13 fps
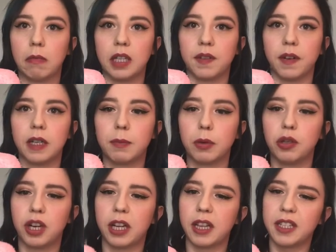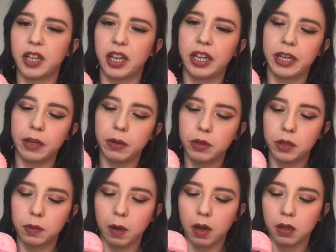It's very spongy. These are huge
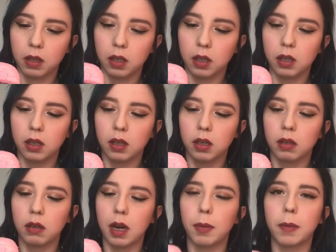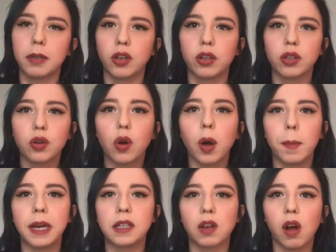as well. I probably should have just cut a
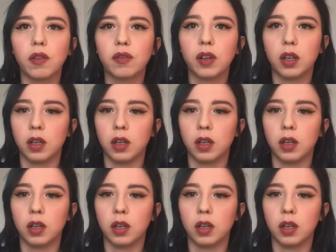piece off.